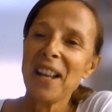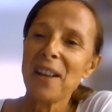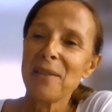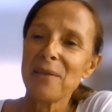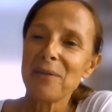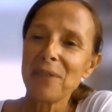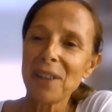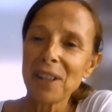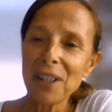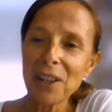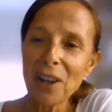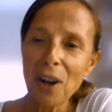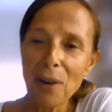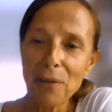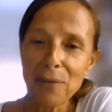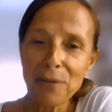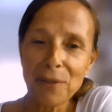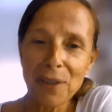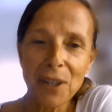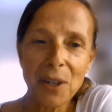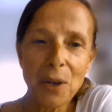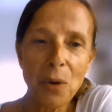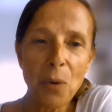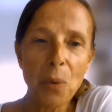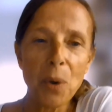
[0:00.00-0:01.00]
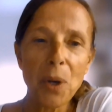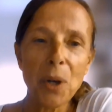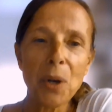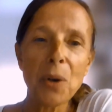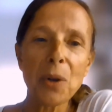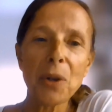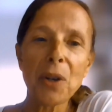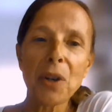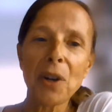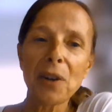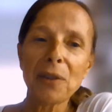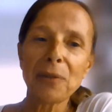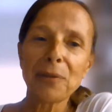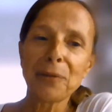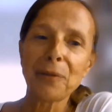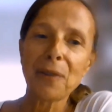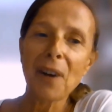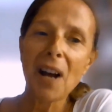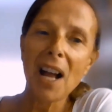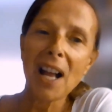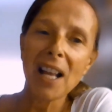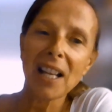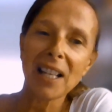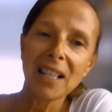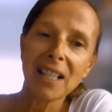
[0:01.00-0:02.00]
very often we could not
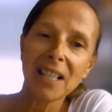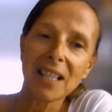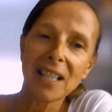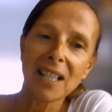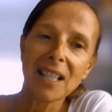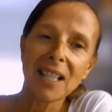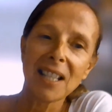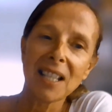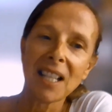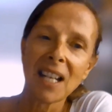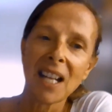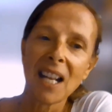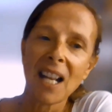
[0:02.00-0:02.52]
find